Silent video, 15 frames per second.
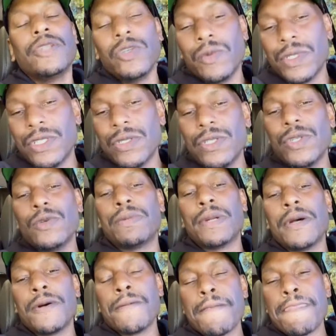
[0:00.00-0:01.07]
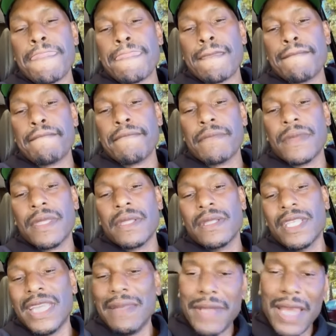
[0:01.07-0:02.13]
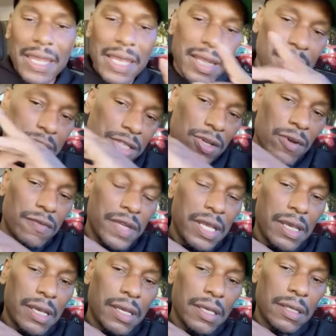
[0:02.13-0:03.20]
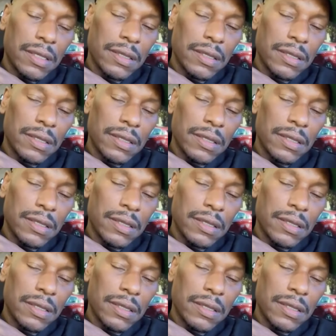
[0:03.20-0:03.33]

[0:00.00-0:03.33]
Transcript: Do what you do, bro. Keep that energy over there.